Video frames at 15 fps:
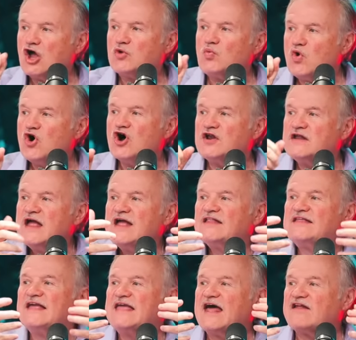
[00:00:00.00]
on
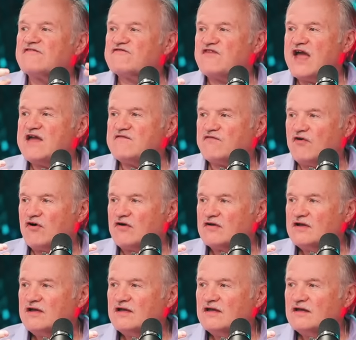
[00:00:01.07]
wood to get a favor.